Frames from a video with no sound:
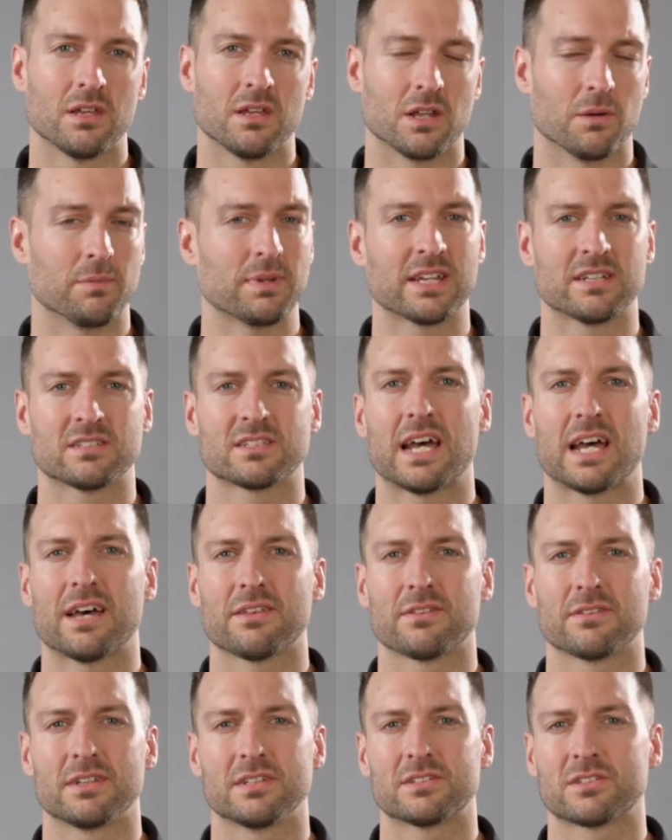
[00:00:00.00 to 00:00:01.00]
Now, because
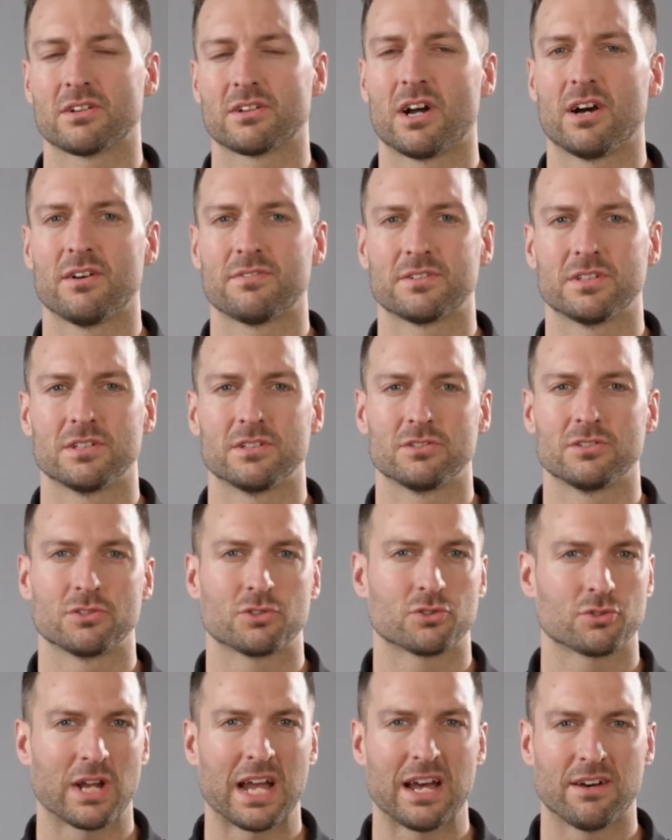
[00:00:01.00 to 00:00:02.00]
athletes are often
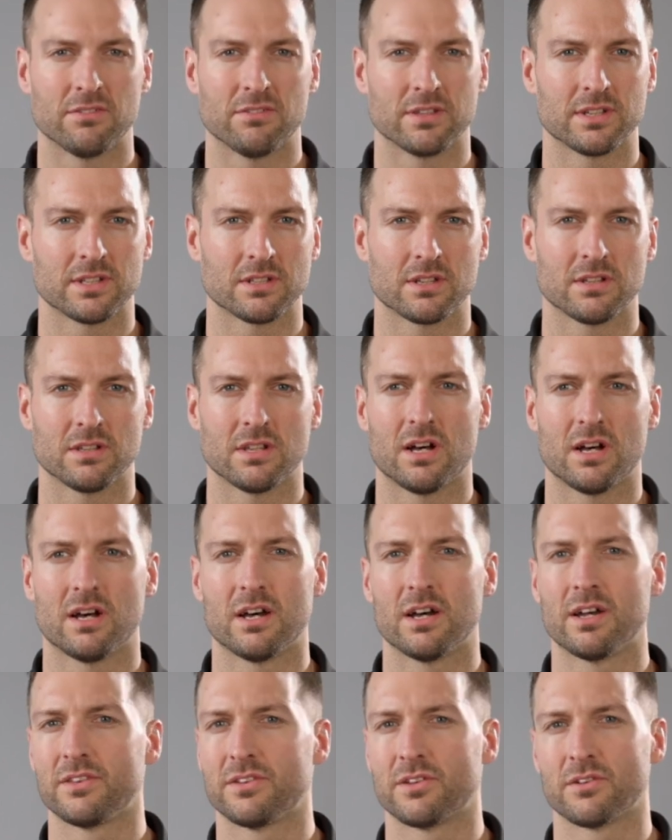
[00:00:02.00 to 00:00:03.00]
traveling a
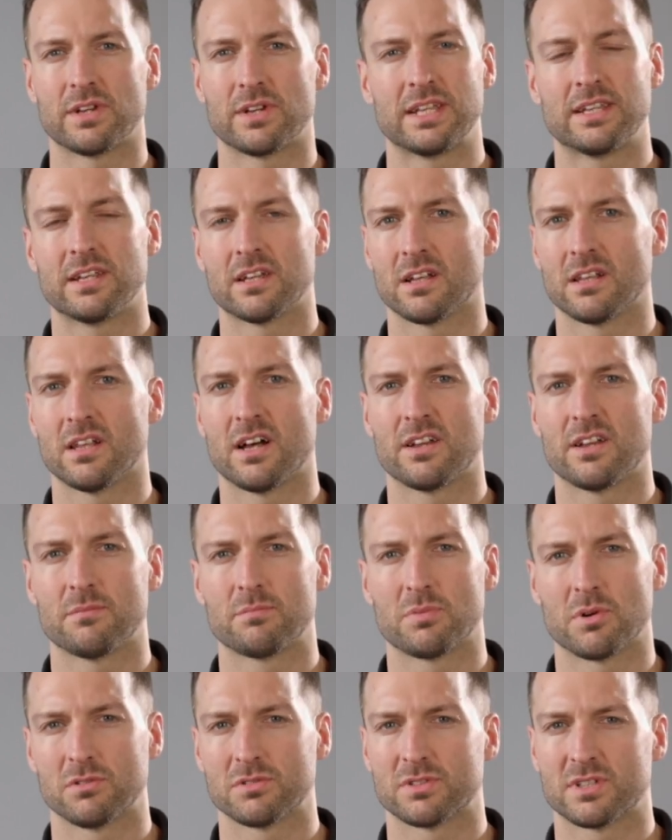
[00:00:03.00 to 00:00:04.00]
lot, they're eating a lot
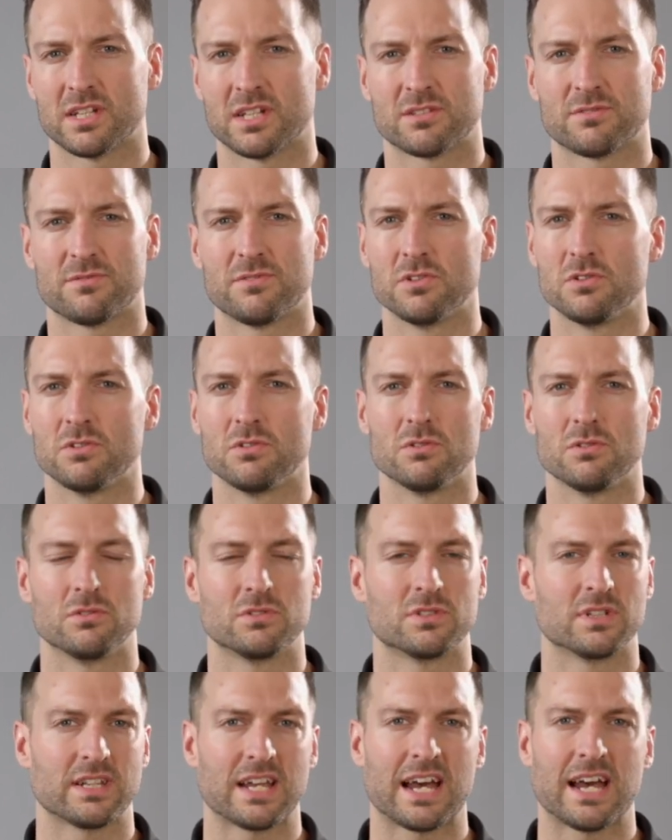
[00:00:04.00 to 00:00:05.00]
of processed
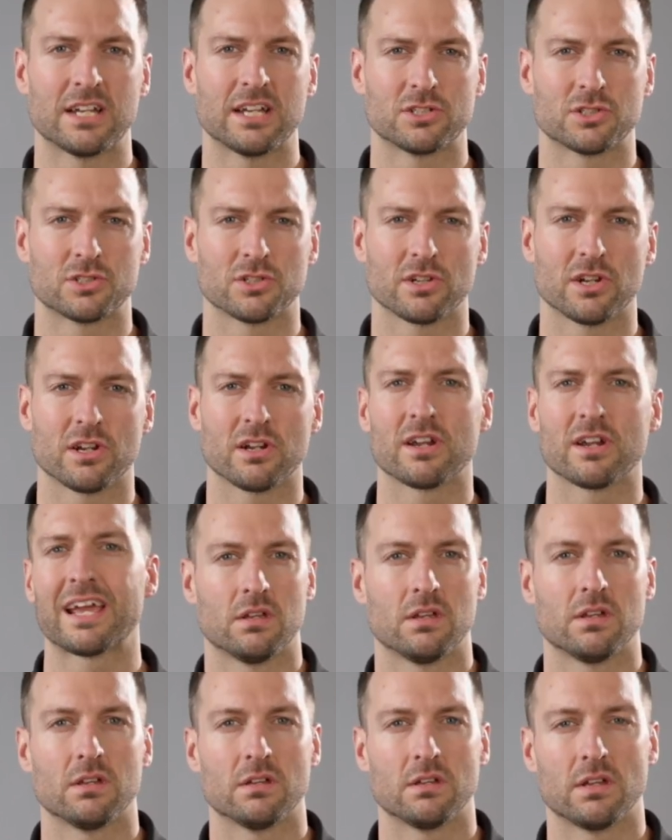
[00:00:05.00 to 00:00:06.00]
foods and high sugar,
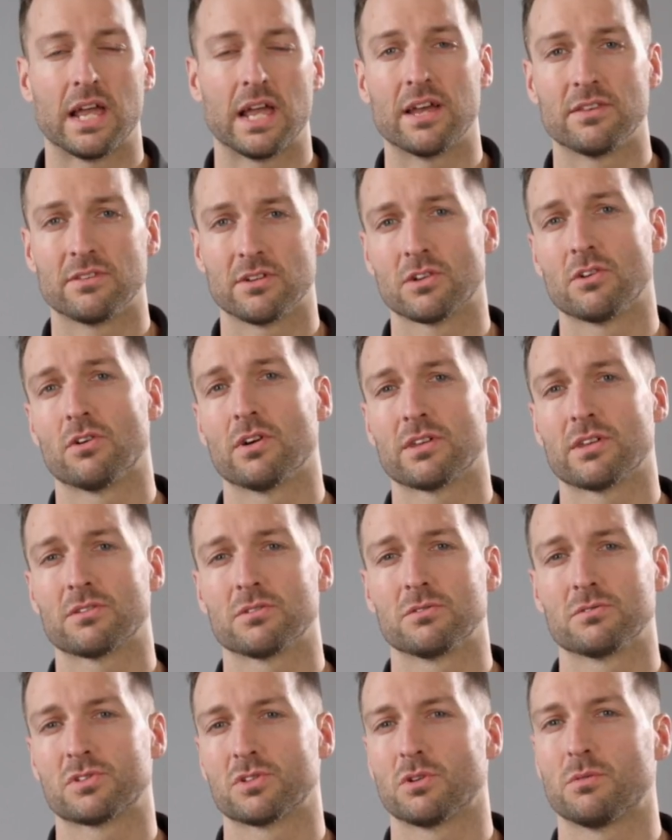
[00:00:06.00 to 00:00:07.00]
and they're going
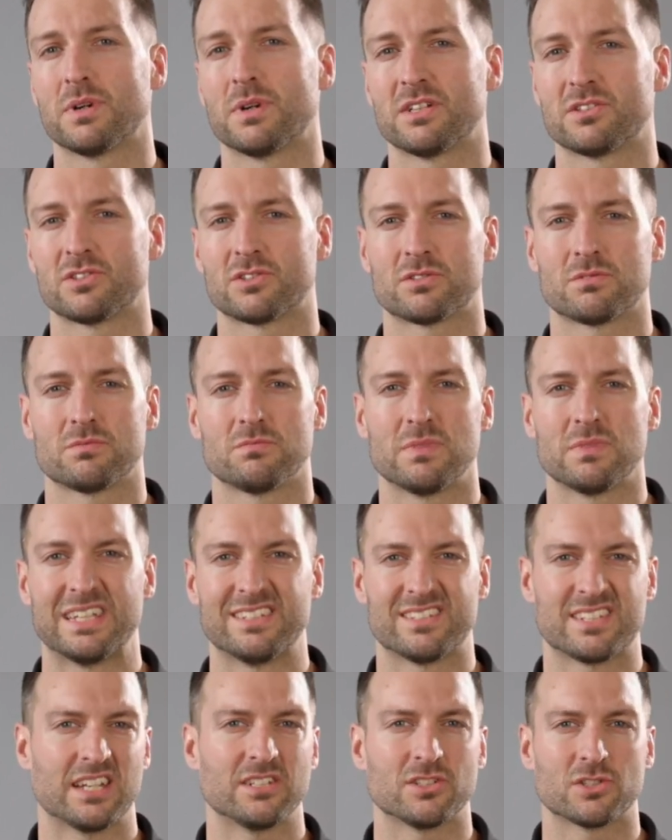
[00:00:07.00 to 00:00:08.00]
through so much
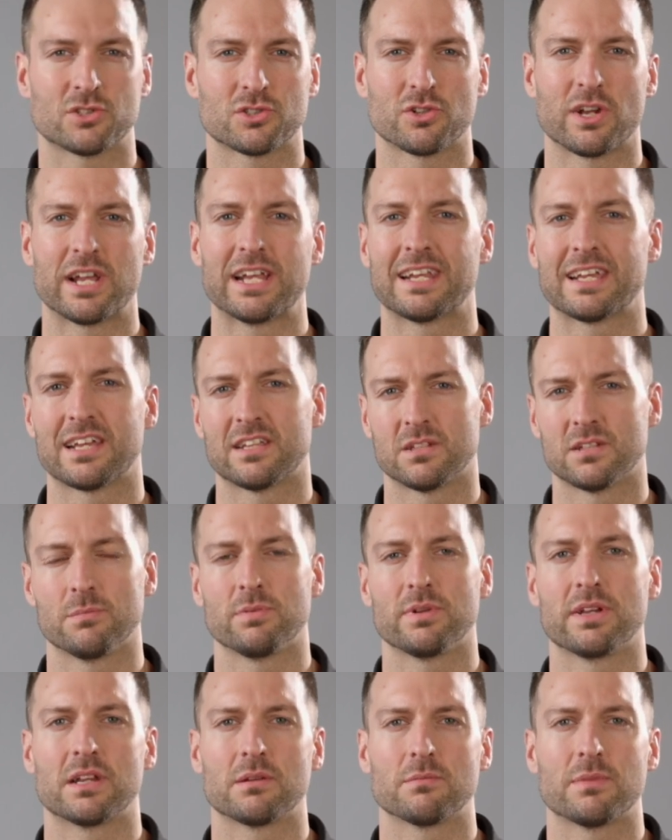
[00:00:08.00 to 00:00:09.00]
intense training and
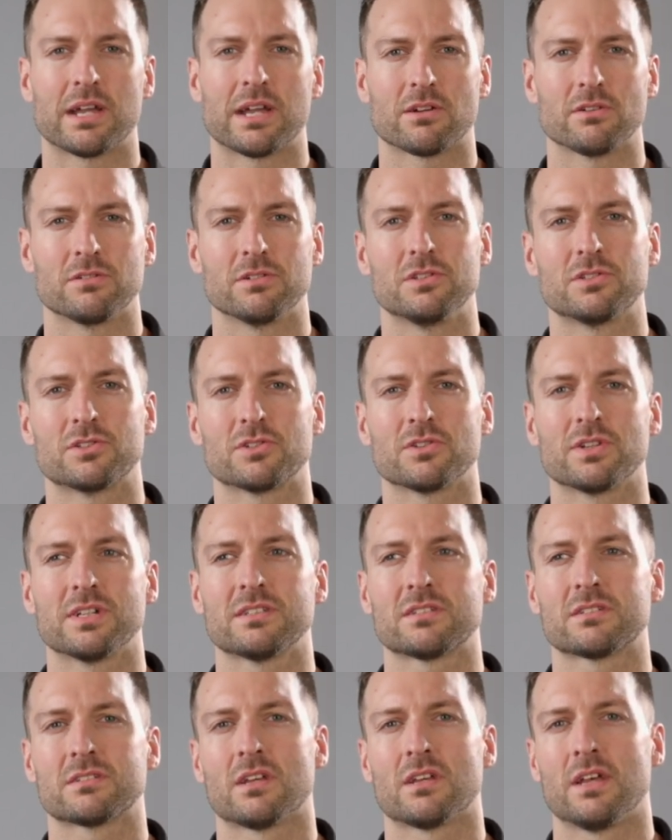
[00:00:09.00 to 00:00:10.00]
depleting
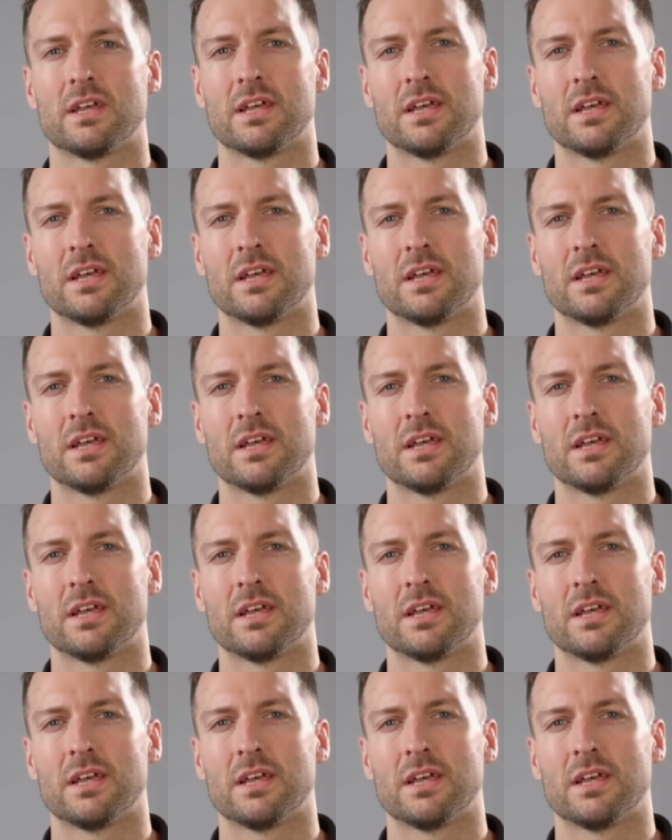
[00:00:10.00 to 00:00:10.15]
micronutrients,